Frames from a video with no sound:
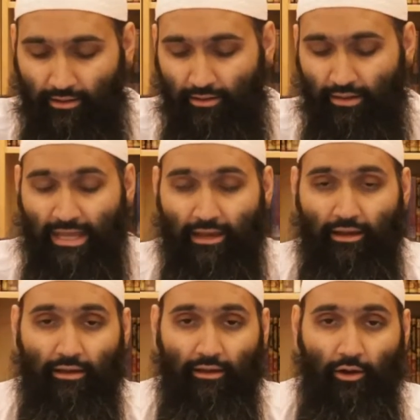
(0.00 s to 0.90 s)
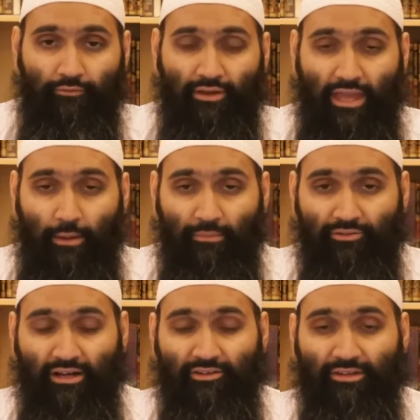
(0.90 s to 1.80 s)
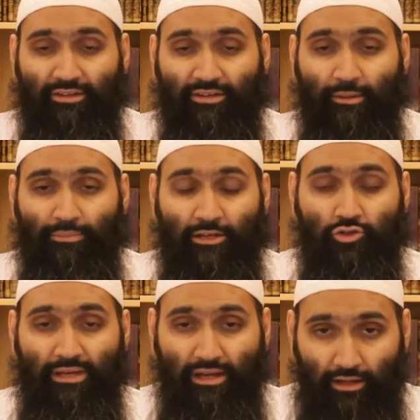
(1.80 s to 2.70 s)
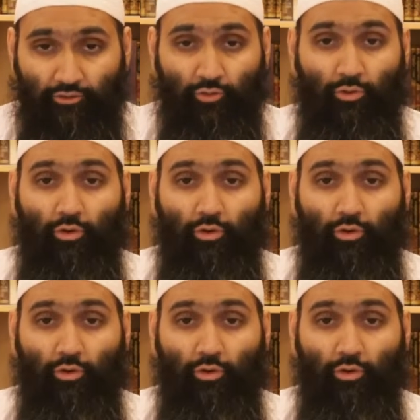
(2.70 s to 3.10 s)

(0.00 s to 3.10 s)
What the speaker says: neck of the camels except that it should be cut.